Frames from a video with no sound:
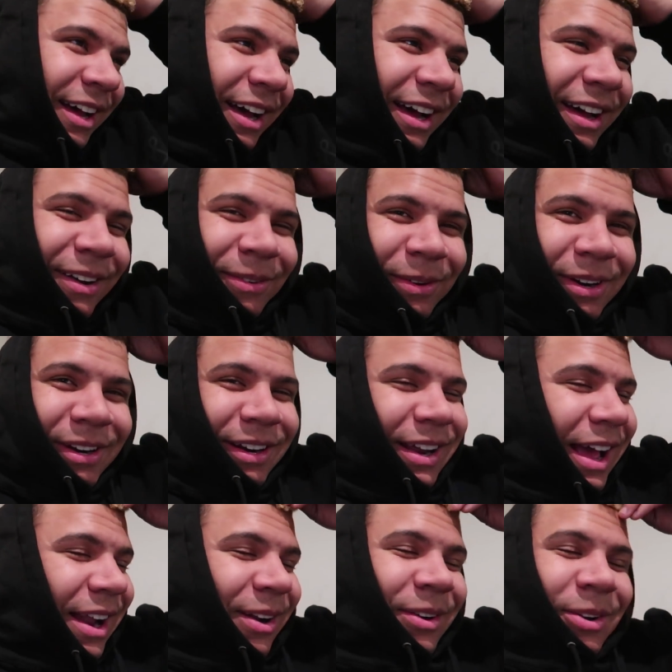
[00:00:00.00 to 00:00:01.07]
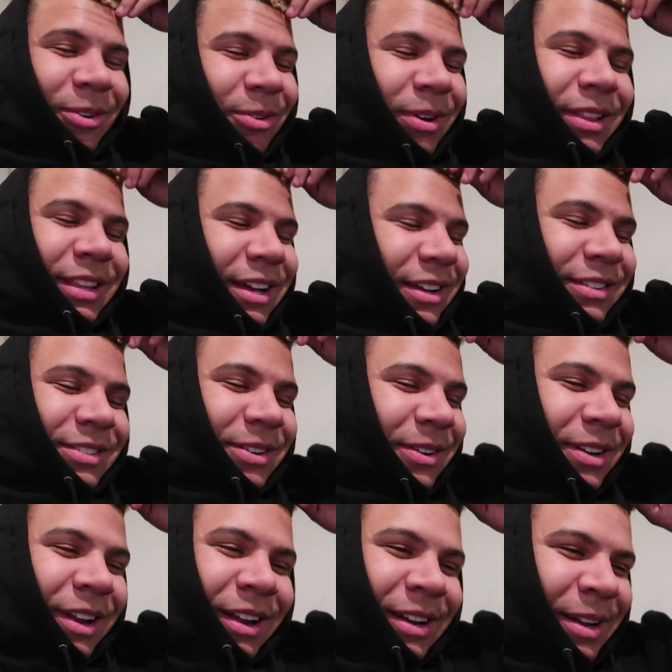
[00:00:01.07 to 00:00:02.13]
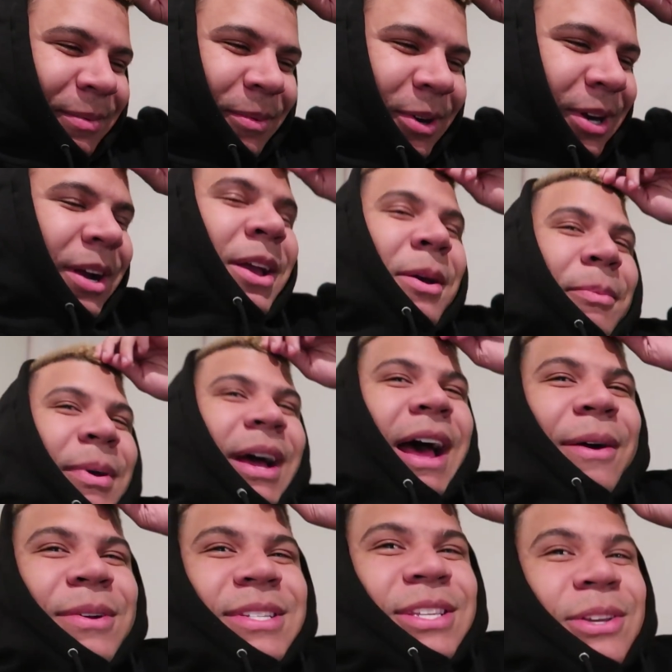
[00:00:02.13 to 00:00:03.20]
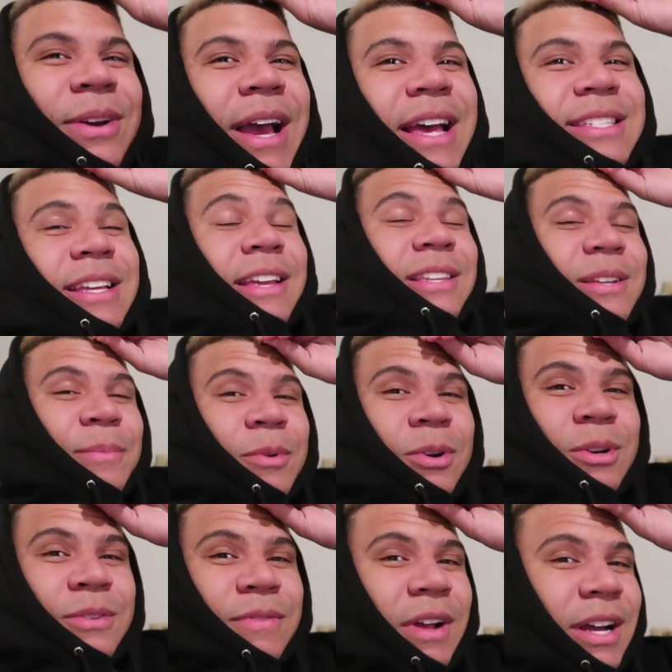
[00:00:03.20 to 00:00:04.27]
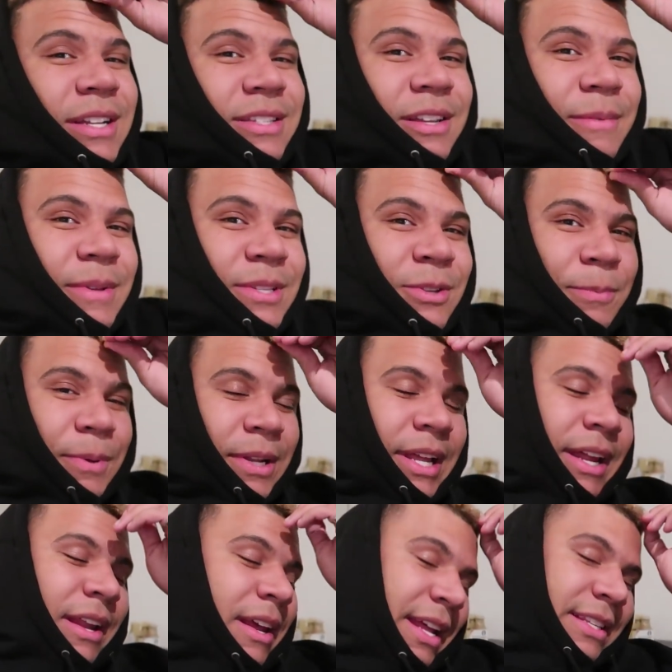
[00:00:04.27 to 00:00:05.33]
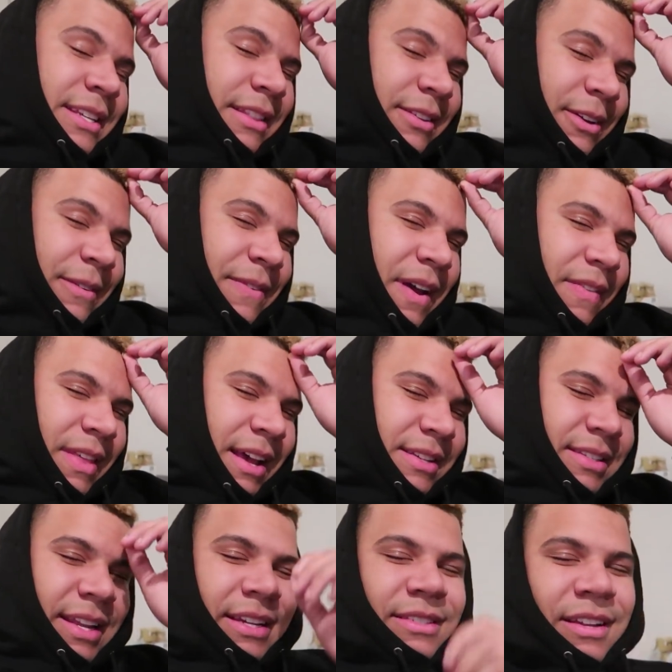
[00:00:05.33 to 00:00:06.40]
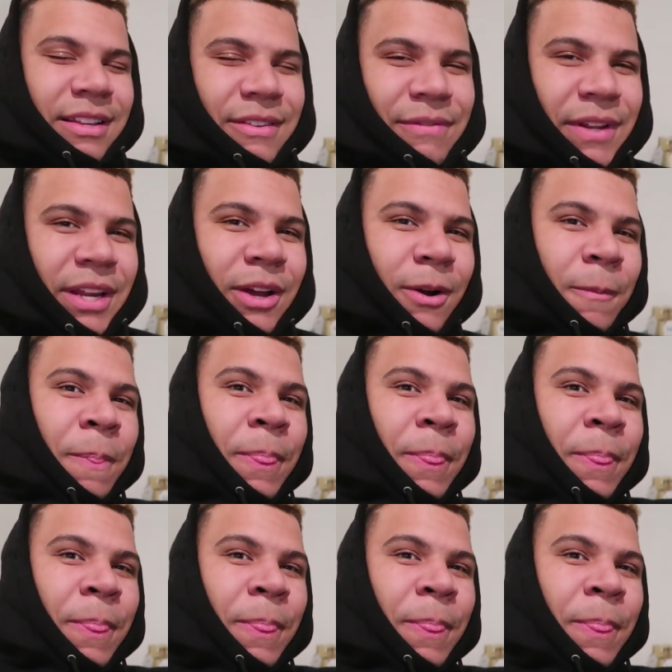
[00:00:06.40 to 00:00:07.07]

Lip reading: I don't know what the hell's going on anymore. But I will see you guys in tomorrow's vlog. It's gonna be super lit. Let's hit 35,000 likes on this video.